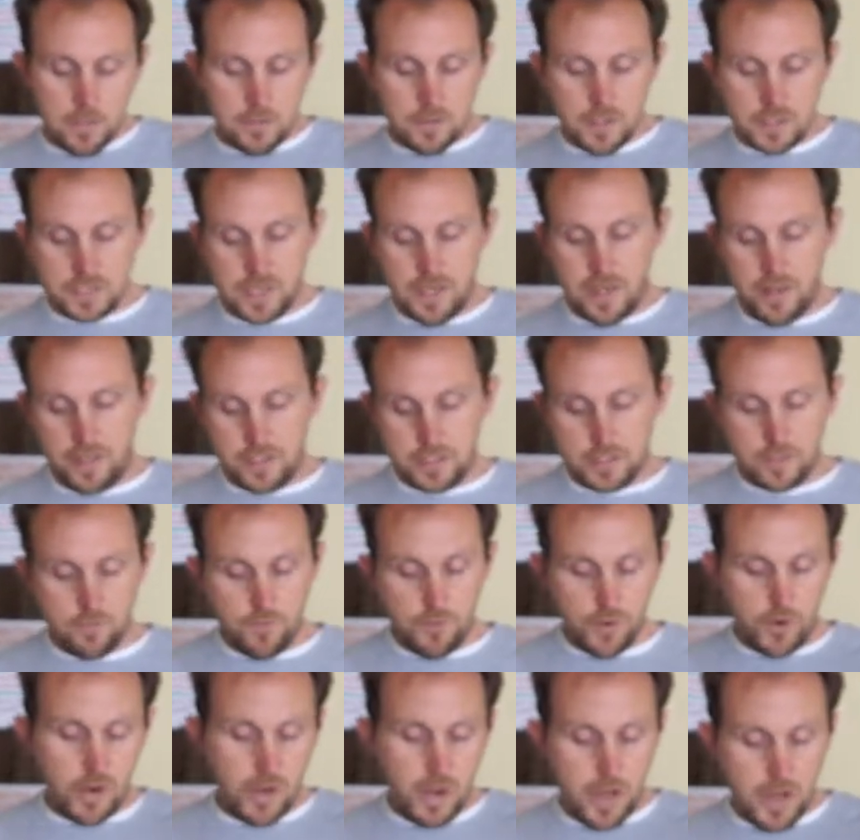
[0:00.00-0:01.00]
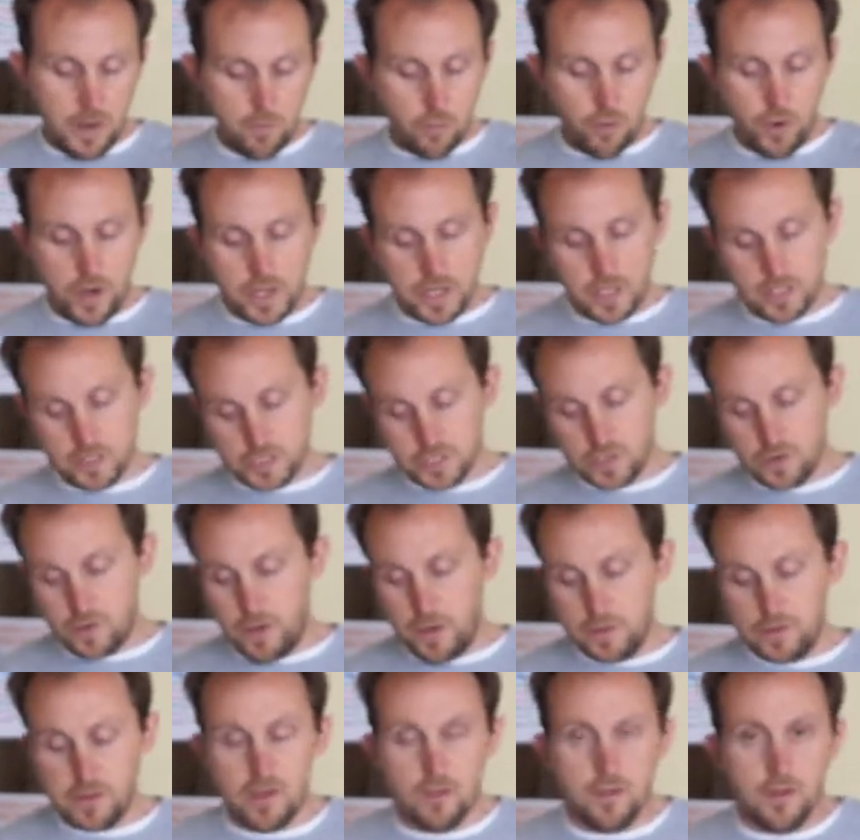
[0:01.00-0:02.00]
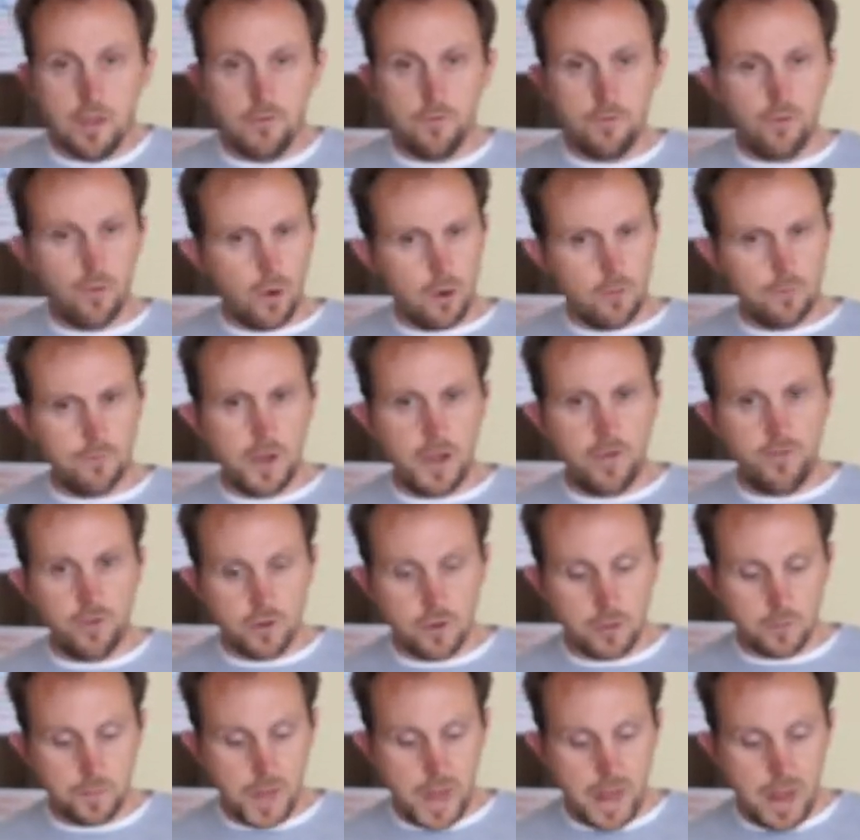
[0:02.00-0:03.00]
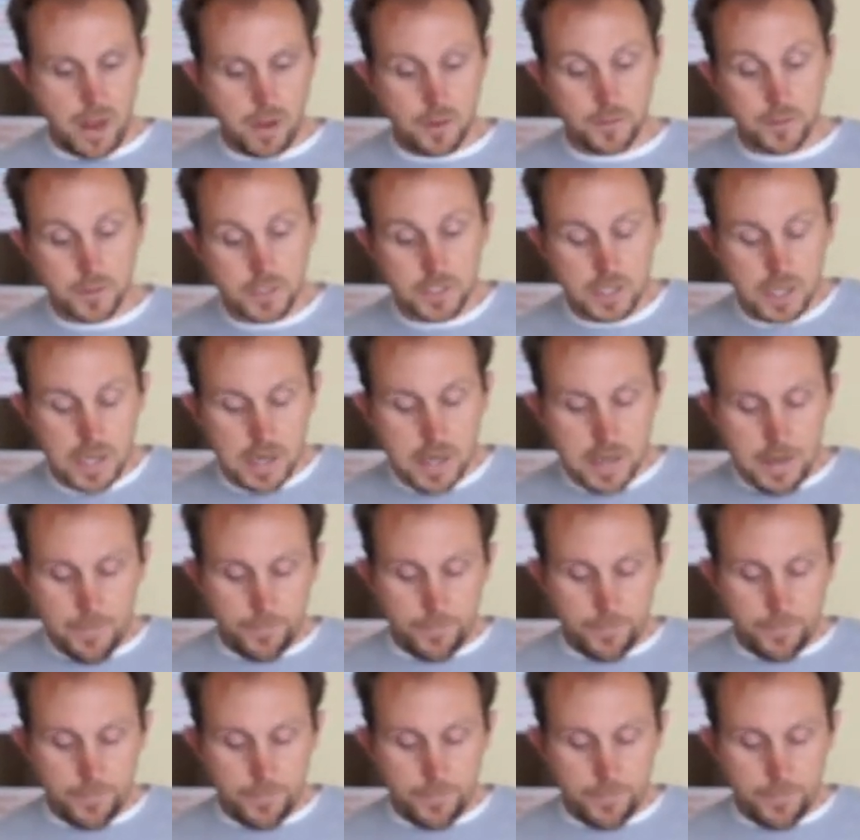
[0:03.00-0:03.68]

This has a very high braking strength, I think 400 or 500 pounds.